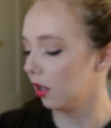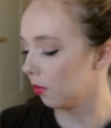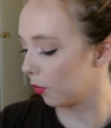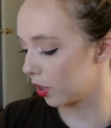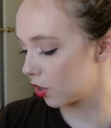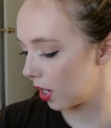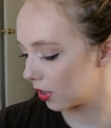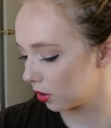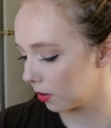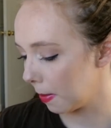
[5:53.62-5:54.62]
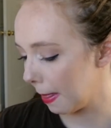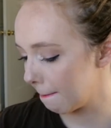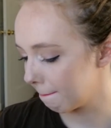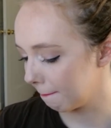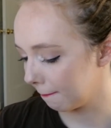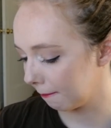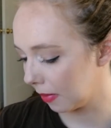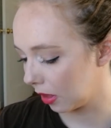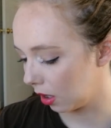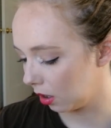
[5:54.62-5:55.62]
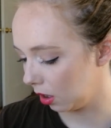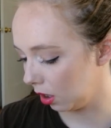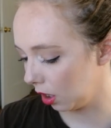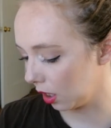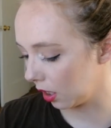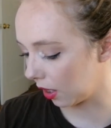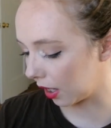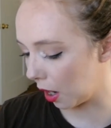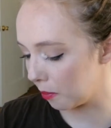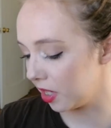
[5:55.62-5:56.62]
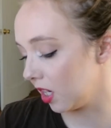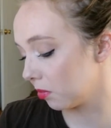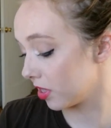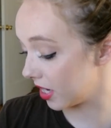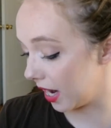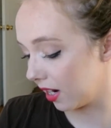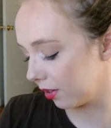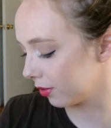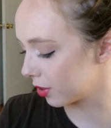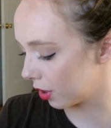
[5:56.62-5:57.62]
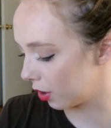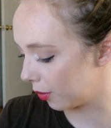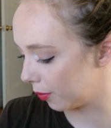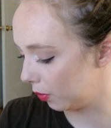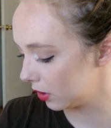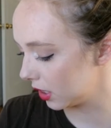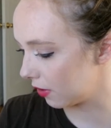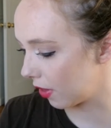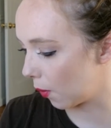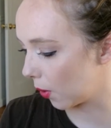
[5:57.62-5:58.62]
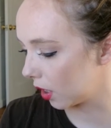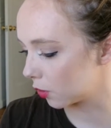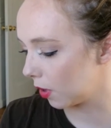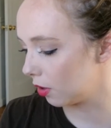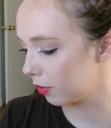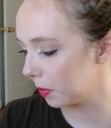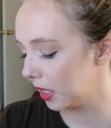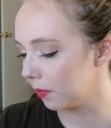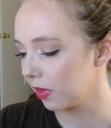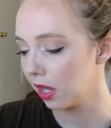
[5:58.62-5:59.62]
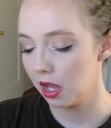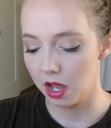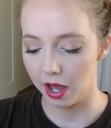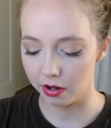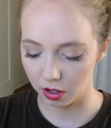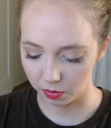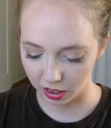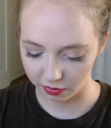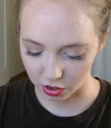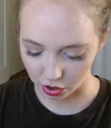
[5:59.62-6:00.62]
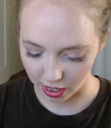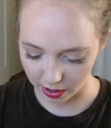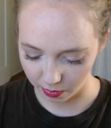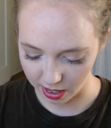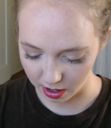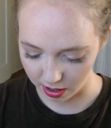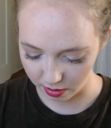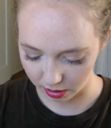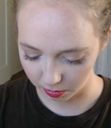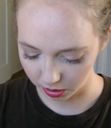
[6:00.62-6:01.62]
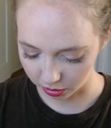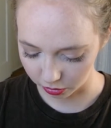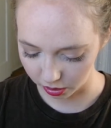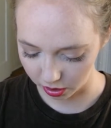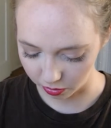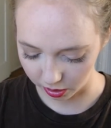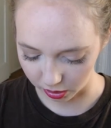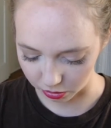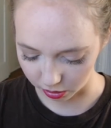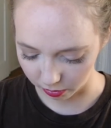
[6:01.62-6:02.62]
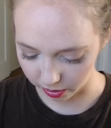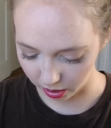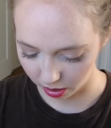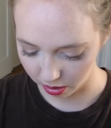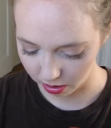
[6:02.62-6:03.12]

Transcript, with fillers: Moisturizer. And I got medium to tan, so we'll see if that works well for me. I don't know, we'll give it a try, why not? Let me look through the ingredients really quick.